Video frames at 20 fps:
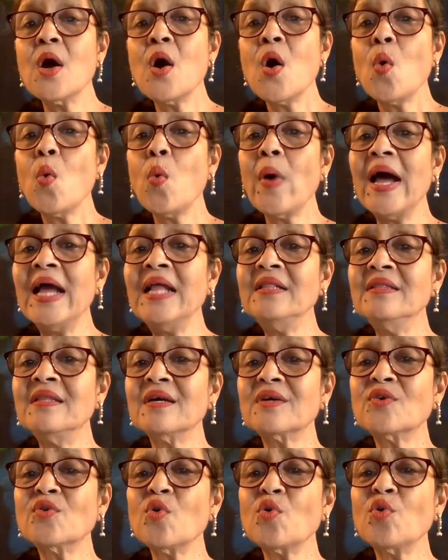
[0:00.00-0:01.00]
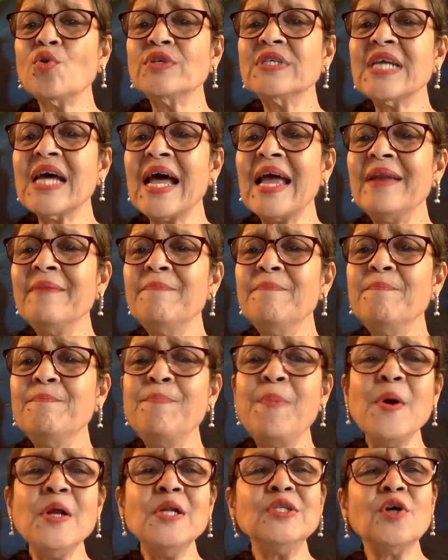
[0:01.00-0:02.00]
while the crocodile
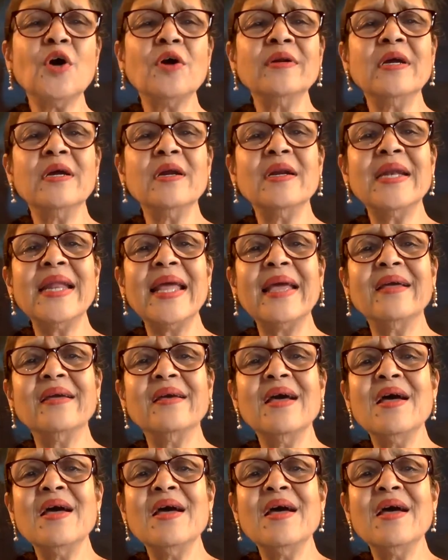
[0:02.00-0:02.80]
pulled on her leg,